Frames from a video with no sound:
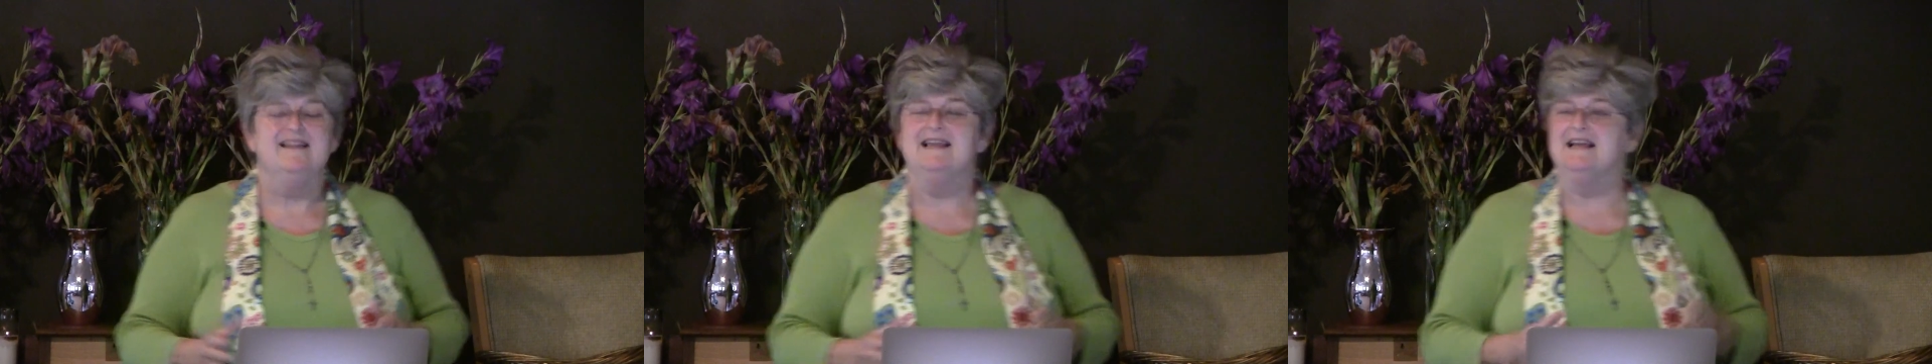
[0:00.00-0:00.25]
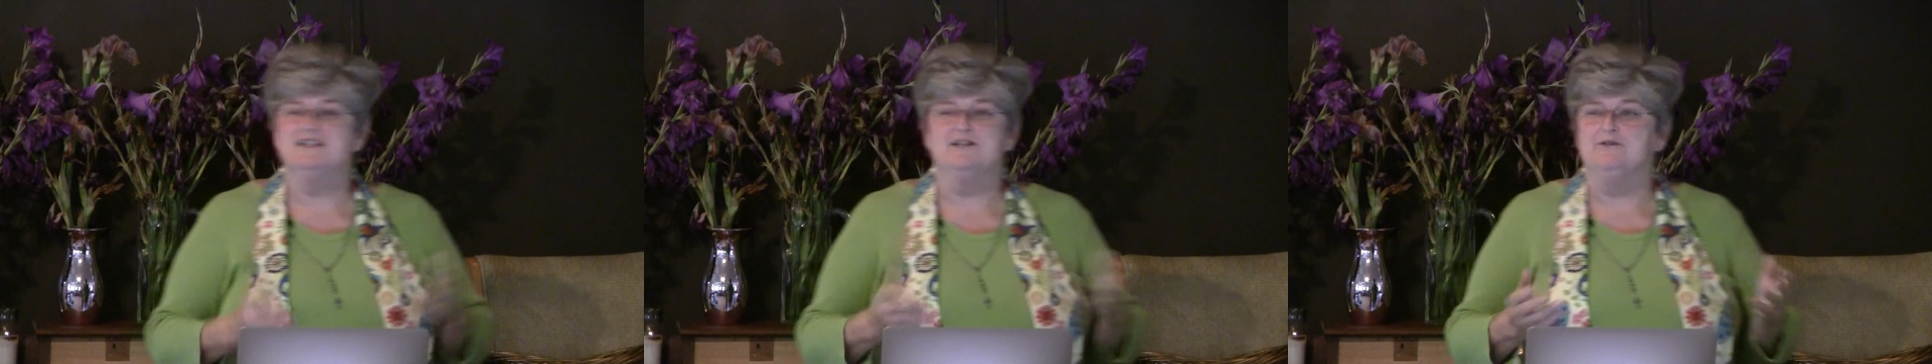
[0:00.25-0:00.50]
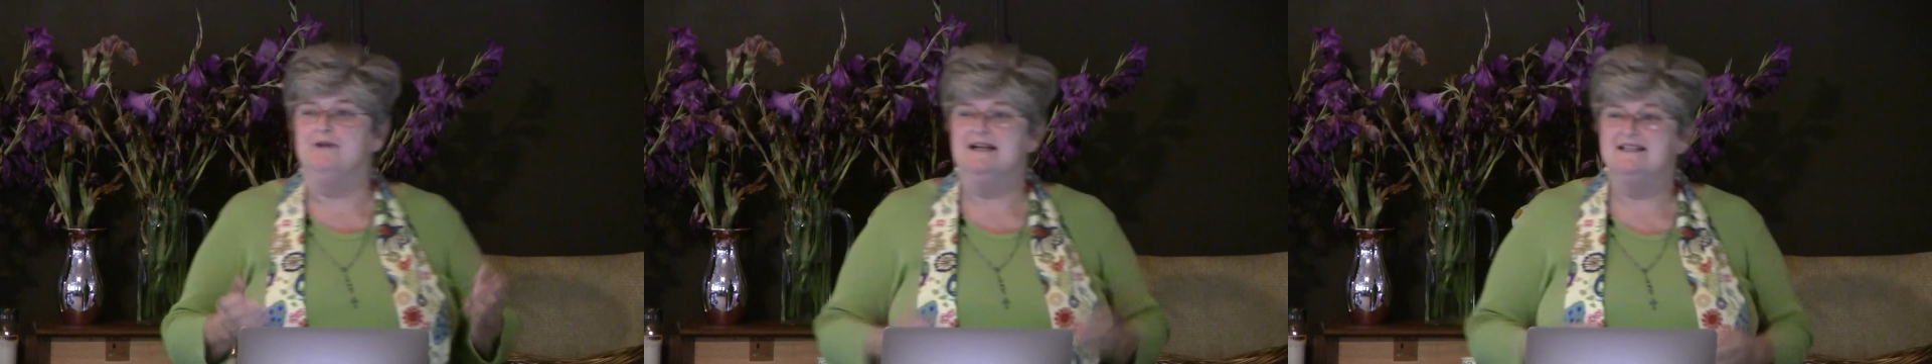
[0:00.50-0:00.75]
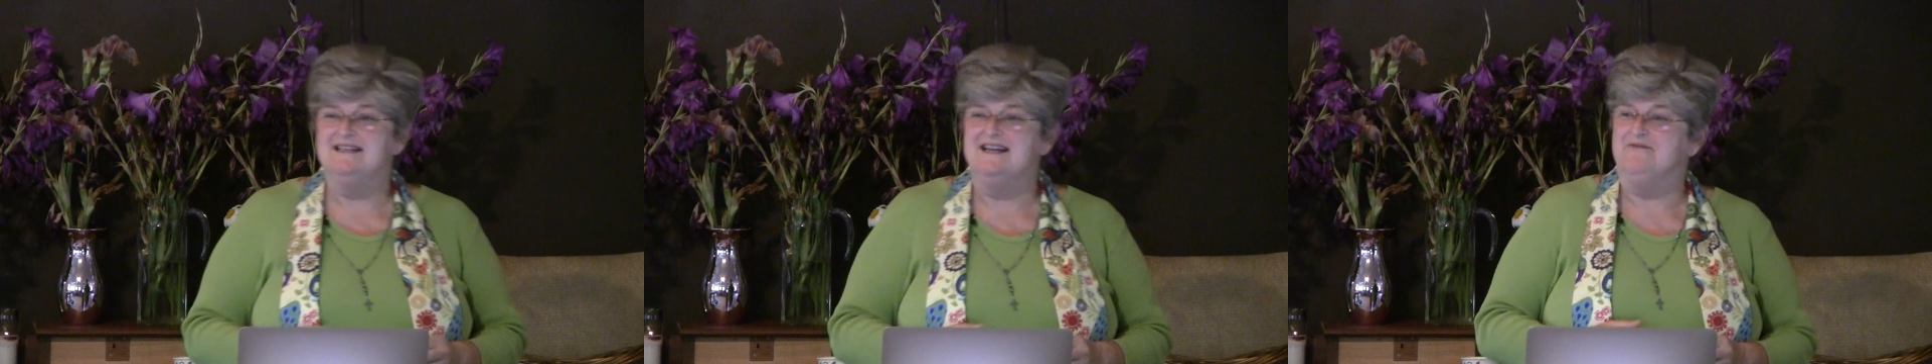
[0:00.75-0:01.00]
that's the
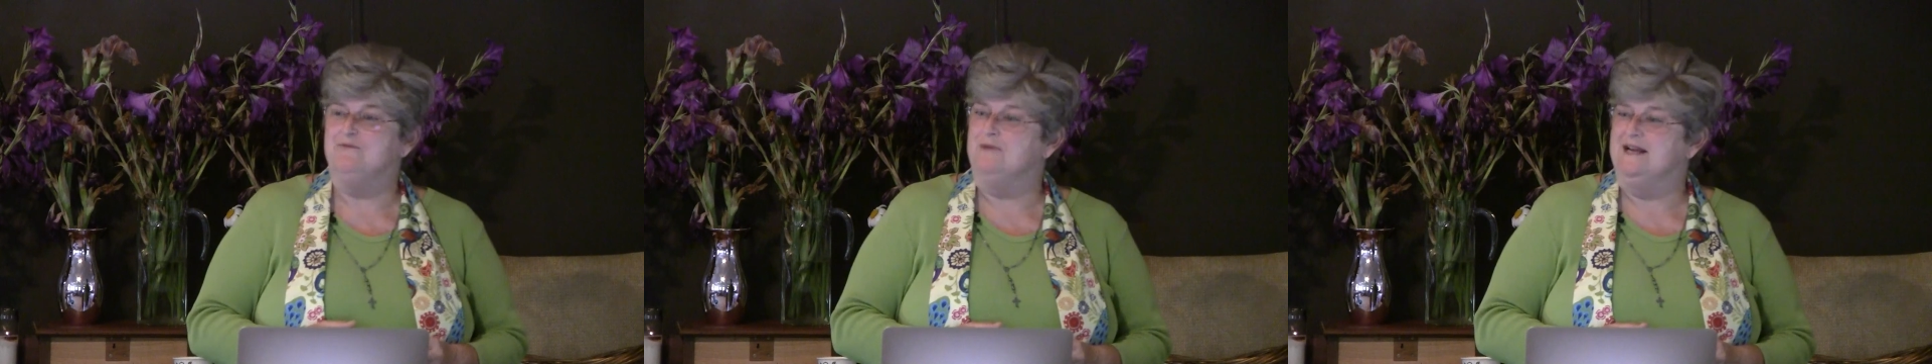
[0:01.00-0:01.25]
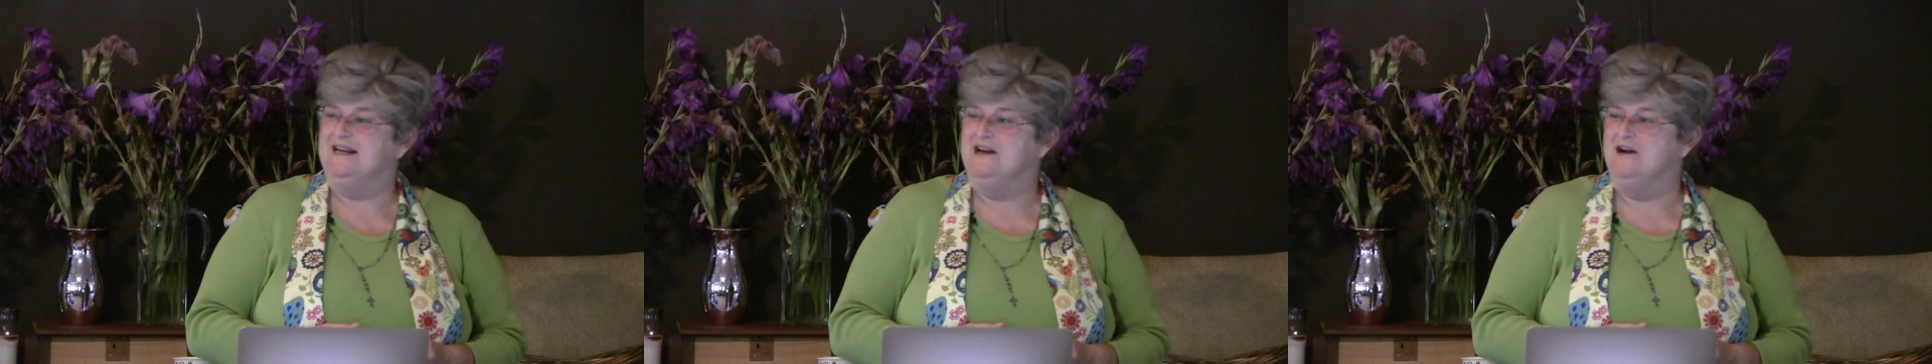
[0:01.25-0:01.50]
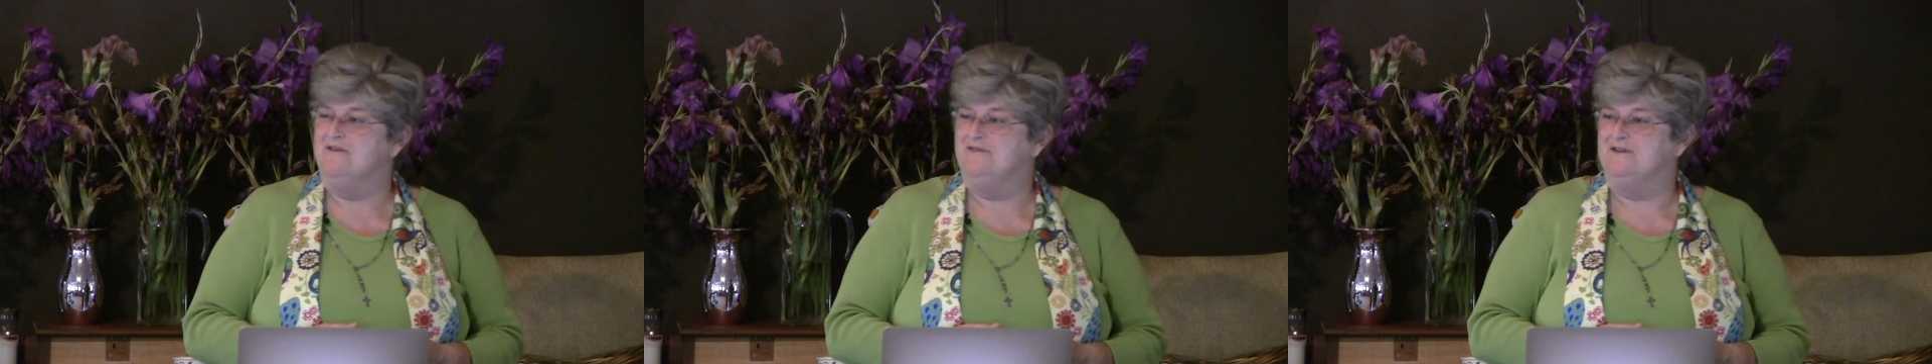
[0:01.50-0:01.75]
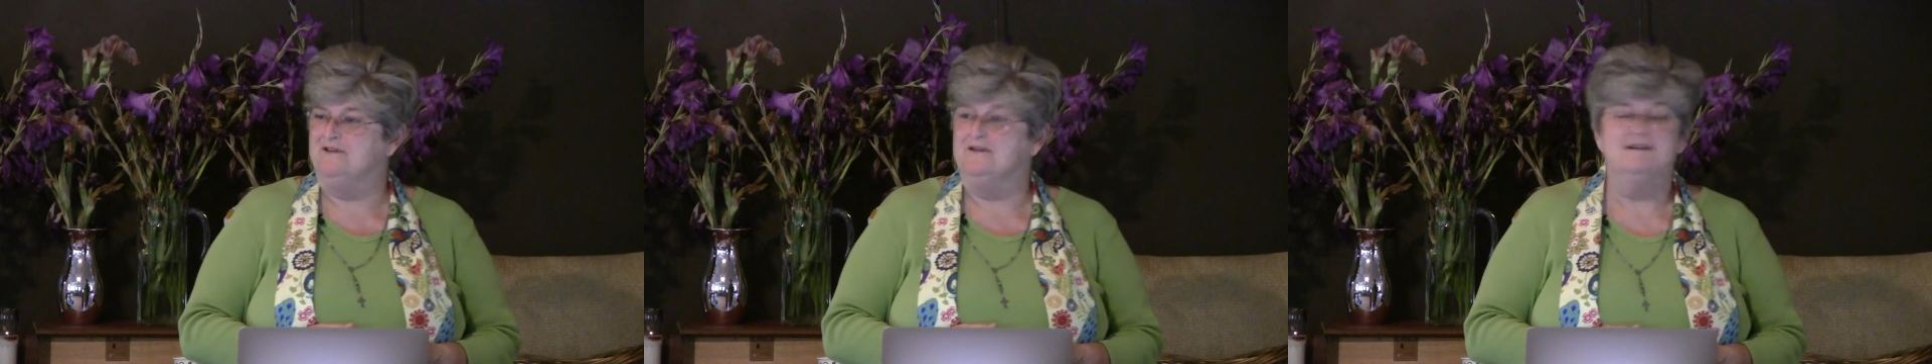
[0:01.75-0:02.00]
greatest gift we can
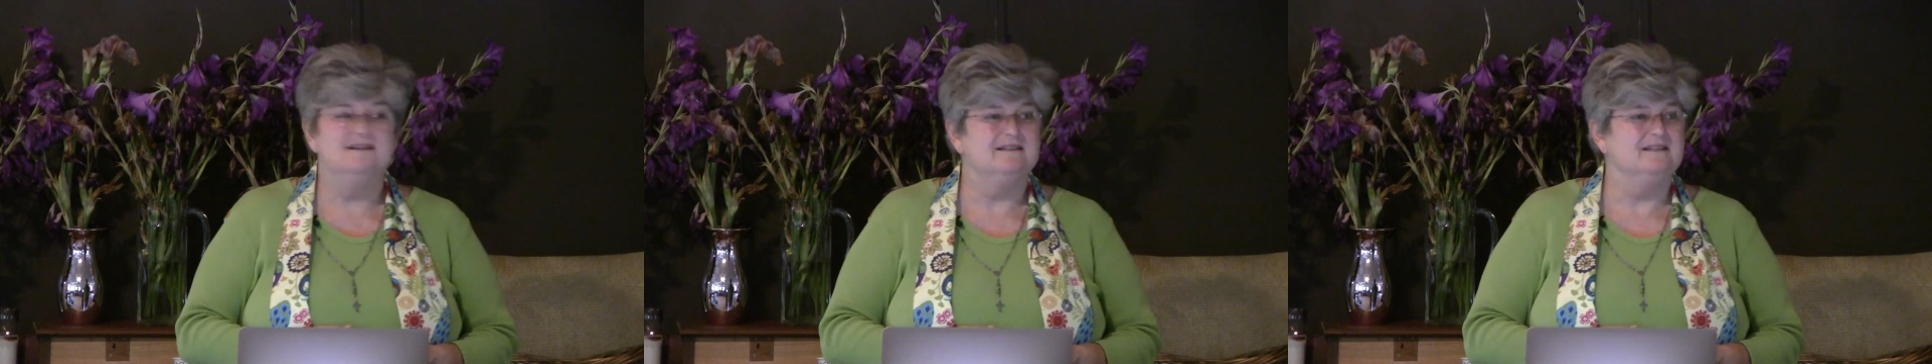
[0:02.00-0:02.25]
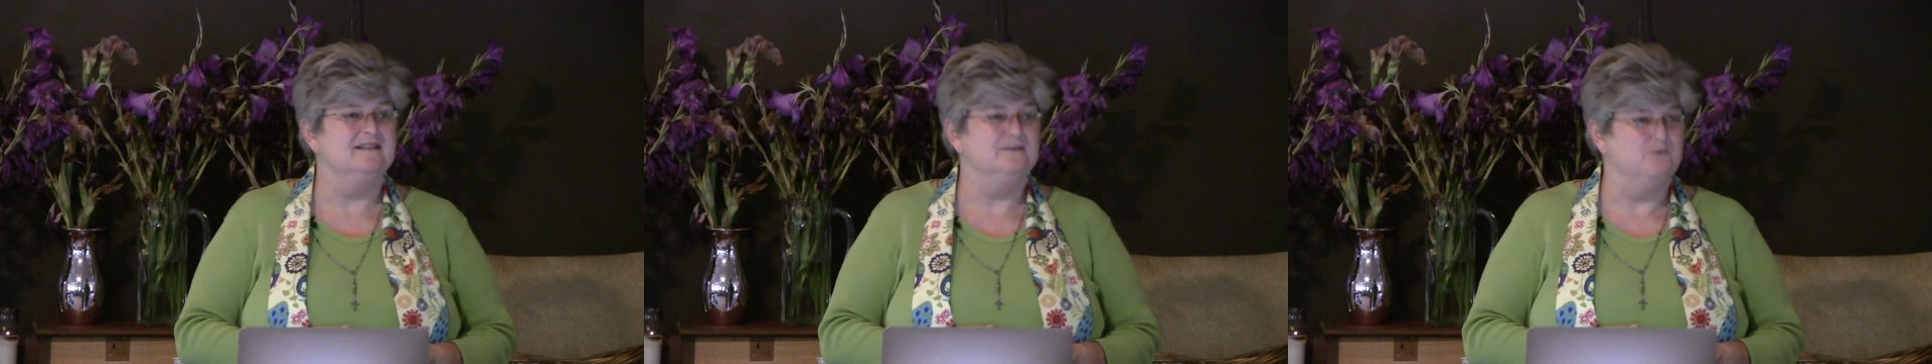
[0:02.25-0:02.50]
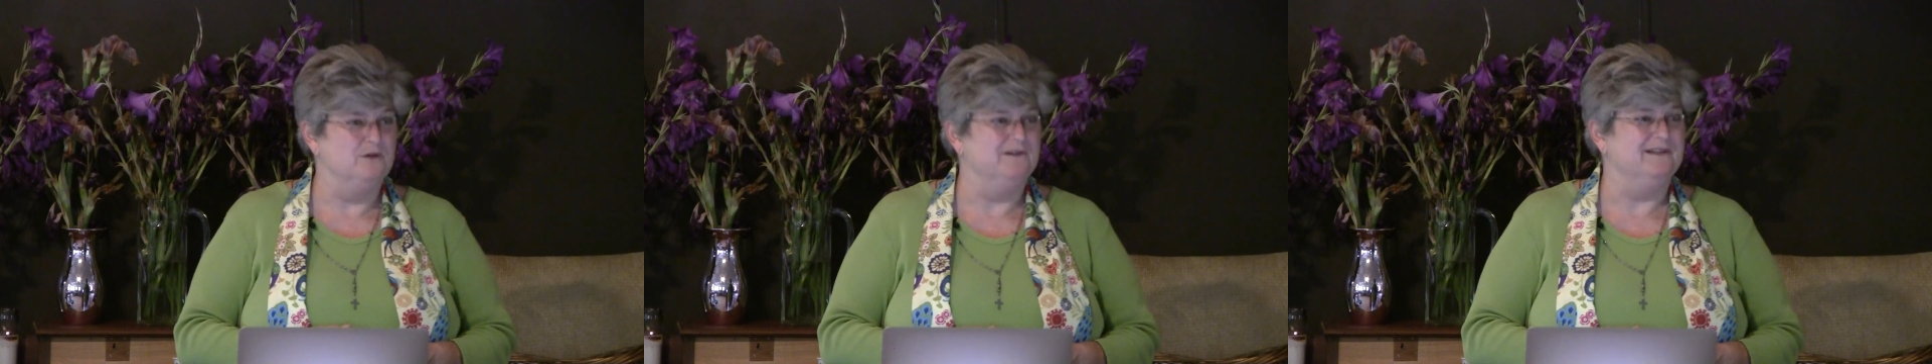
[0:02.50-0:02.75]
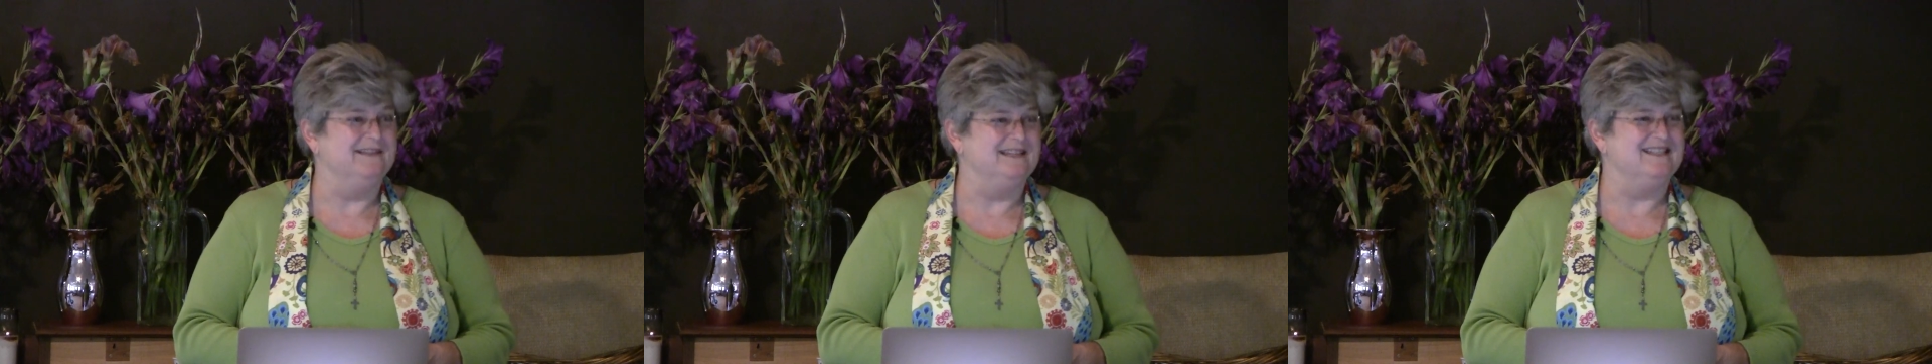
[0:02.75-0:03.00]
offer to the
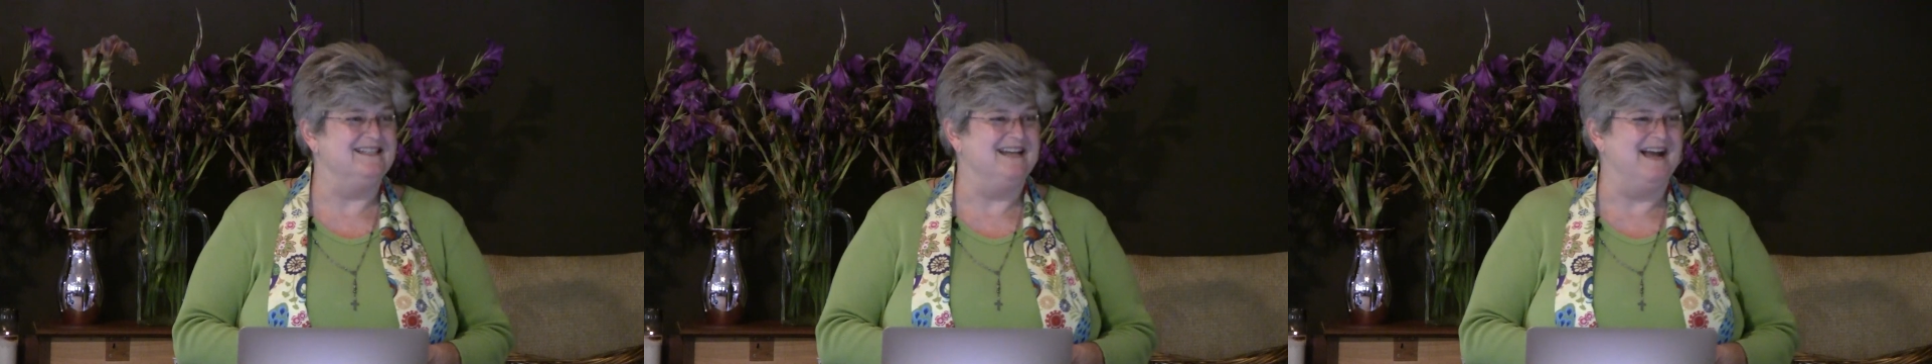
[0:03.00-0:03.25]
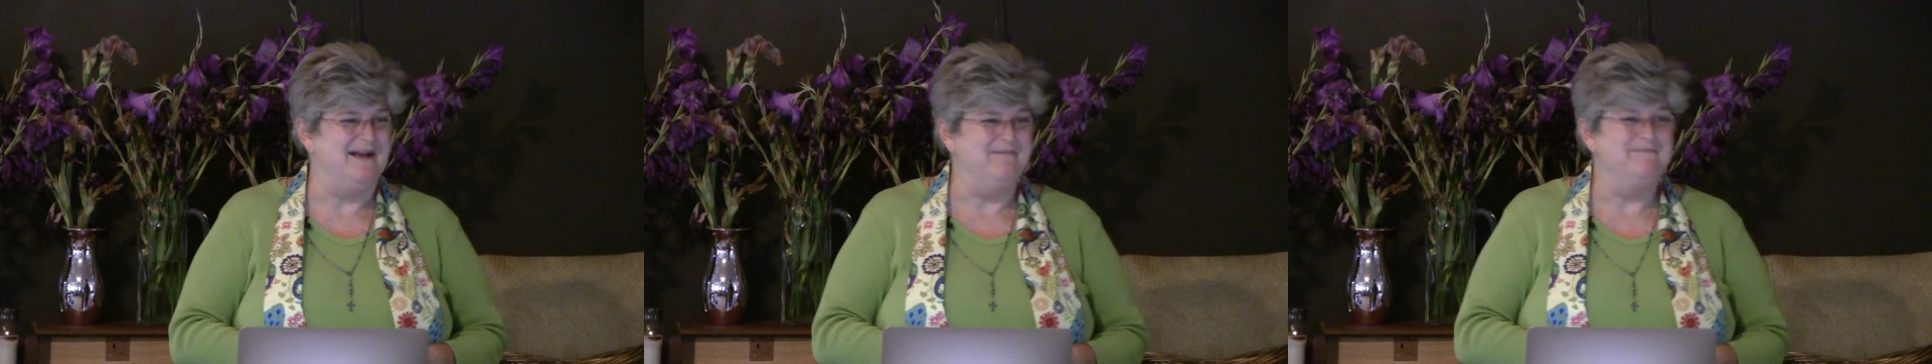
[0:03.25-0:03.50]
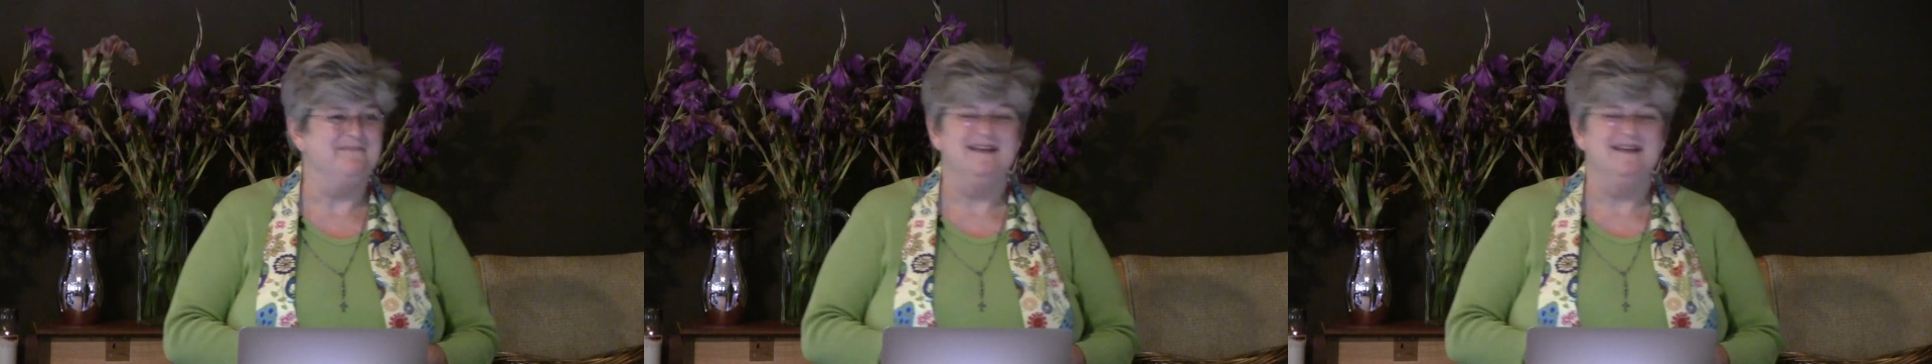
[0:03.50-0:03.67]
world at this time.